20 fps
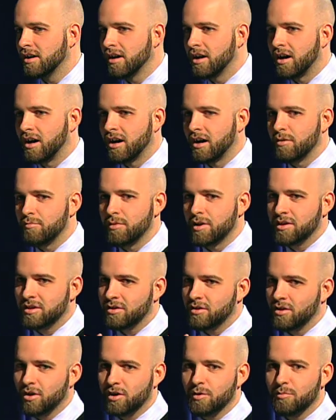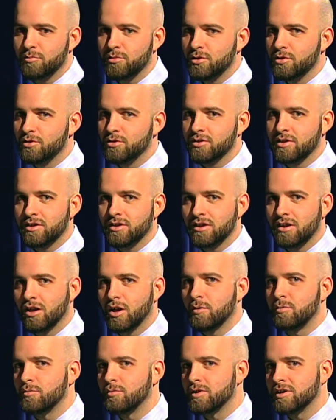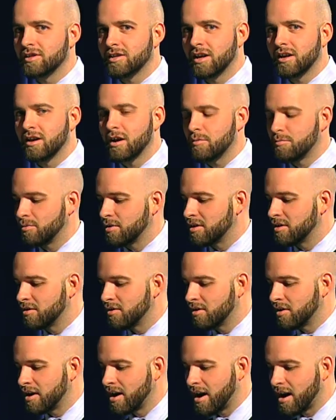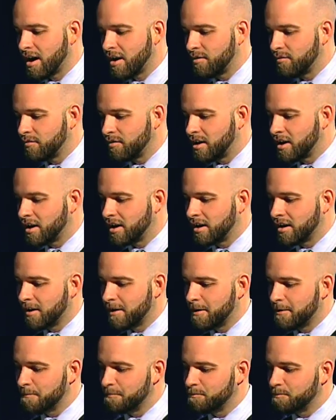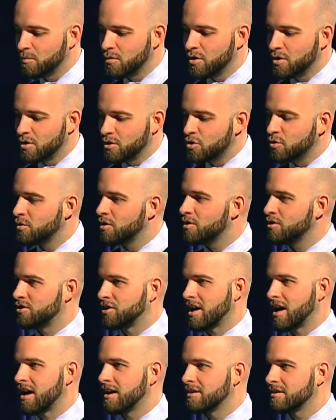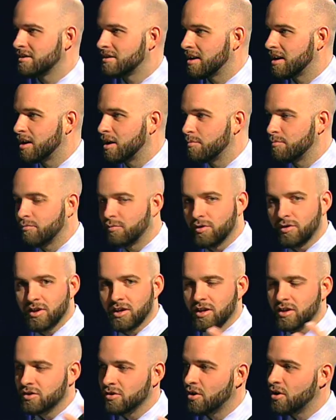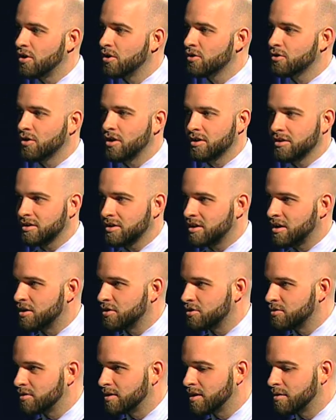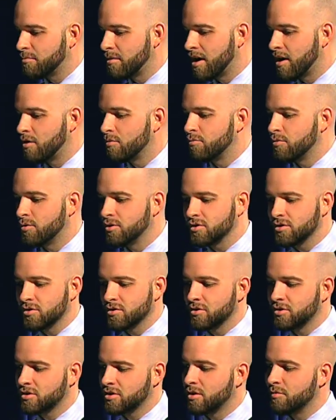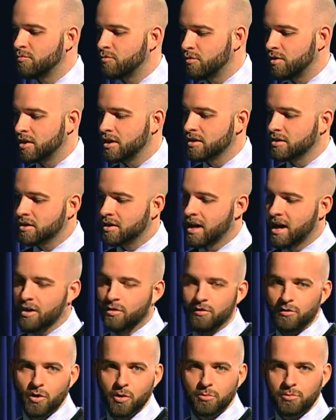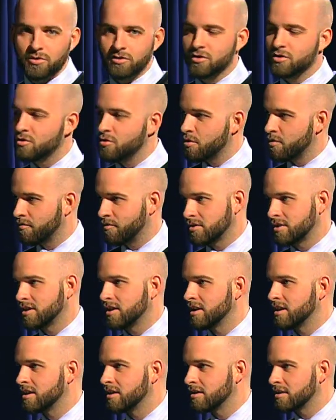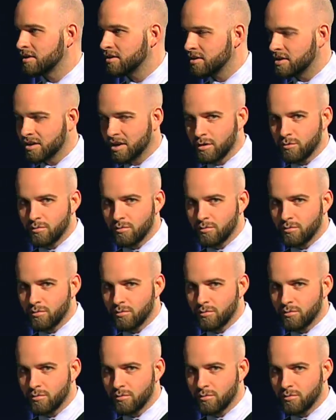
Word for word: Um, basically, our computers at the club will be set up, and they're going to have a um, Twitter chat set up with mm -hmm. kids all across the country about Boys and Girls Club weeks and how they're opening the door for teens. And it's just going to